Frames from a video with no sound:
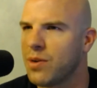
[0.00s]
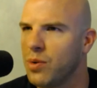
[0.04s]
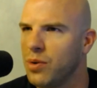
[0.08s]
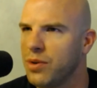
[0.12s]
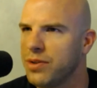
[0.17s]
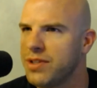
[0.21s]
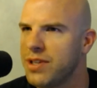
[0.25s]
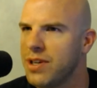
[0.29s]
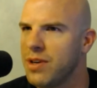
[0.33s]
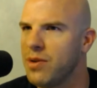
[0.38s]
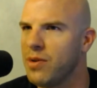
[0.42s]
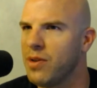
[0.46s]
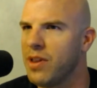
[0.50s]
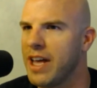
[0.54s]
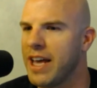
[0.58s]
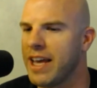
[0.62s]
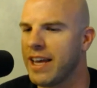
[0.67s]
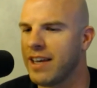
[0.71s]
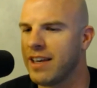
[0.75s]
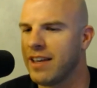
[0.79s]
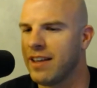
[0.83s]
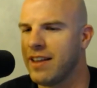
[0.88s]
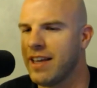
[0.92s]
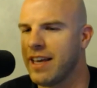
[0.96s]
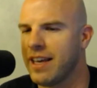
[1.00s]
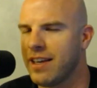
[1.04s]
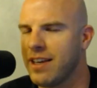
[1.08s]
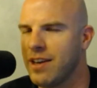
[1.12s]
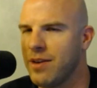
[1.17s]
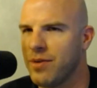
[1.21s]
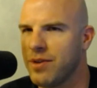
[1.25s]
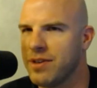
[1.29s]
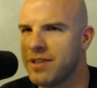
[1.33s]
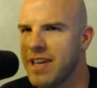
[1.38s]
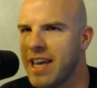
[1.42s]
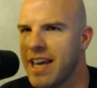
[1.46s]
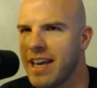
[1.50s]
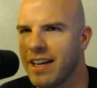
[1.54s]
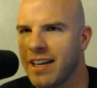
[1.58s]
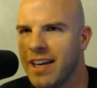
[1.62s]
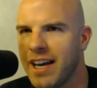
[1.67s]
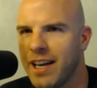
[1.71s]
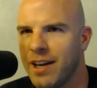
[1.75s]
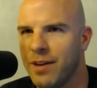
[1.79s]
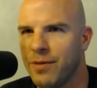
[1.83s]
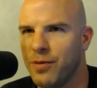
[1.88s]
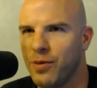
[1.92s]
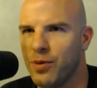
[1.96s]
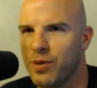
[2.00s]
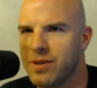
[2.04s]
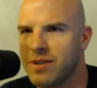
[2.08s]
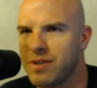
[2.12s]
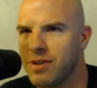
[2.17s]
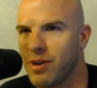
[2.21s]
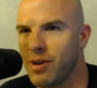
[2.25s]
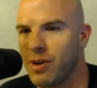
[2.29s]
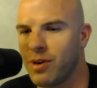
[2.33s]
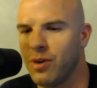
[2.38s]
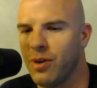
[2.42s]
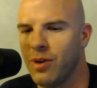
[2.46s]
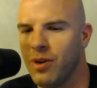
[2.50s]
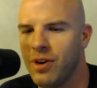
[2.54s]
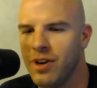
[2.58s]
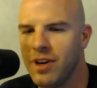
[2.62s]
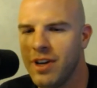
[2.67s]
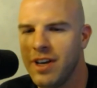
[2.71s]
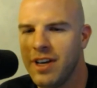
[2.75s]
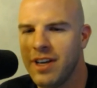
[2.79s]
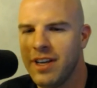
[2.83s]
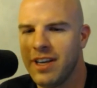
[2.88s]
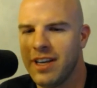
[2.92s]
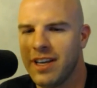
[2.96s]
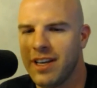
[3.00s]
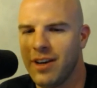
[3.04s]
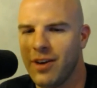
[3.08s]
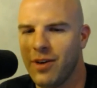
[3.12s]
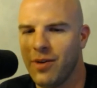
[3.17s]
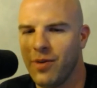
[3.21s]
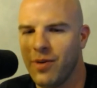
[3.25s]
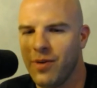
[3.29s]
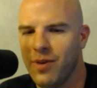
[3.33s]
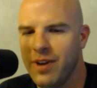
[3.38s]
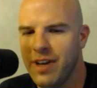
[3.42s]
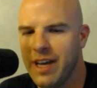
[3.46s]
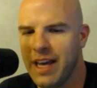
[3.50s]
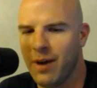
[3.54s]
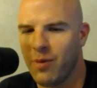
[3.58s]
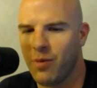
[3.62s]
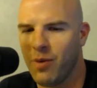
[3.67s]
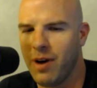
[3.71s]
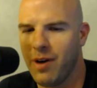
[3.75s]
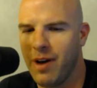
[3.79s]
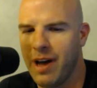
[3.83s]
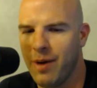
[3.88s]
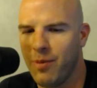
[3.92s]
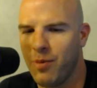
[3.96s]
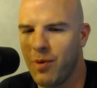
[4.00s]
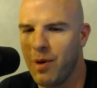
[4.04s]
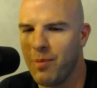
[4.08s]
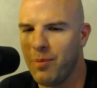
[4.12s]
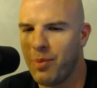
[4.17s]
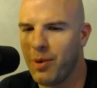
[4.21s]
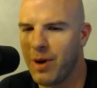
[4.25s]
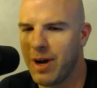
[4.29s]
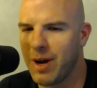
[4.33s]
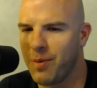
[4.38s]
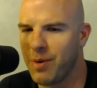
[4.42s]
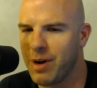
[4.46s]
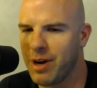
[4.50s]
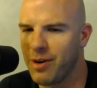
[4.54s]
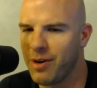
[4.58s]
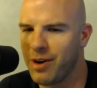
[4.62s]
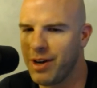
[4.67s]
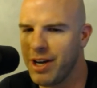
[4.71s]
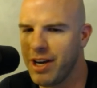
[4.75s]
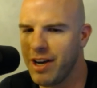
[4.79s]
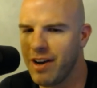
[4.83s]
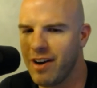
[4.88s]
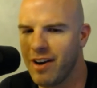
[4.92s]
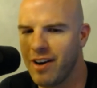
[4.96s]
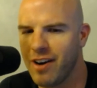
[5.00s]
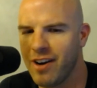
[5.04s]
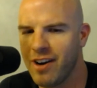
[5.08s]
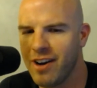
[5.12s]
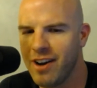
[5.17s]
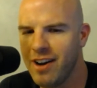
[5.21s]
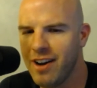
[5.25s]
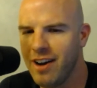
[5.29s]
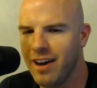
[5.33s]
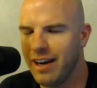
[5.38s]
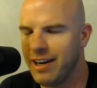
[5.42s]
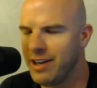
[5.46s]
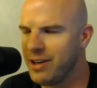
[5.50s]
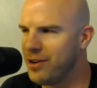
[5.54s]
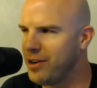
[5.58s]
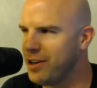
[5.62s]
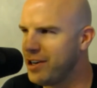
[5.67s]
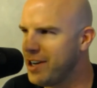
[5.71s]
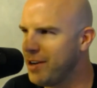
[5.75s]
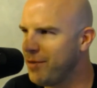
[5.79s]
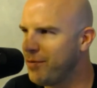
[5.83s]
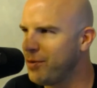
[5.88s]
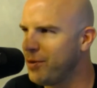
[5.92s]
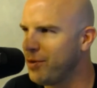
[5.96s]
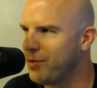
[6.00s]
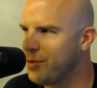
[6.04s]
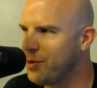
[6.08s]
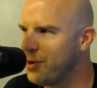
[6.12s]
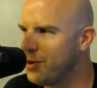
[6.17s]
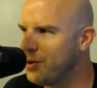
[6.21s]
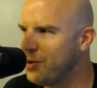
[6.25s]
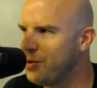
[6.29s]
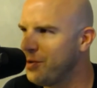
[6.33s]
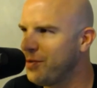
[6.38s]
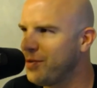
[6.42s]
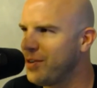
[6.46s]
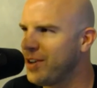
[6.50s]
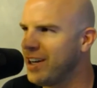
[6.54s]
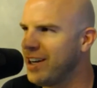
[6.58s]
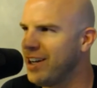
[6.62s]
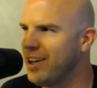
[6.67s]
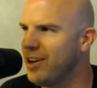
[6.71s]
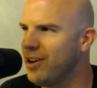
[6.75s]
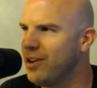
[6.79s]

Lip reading: It's cool too, like you were saying, kind of full circle. At one point we were here under a different roof,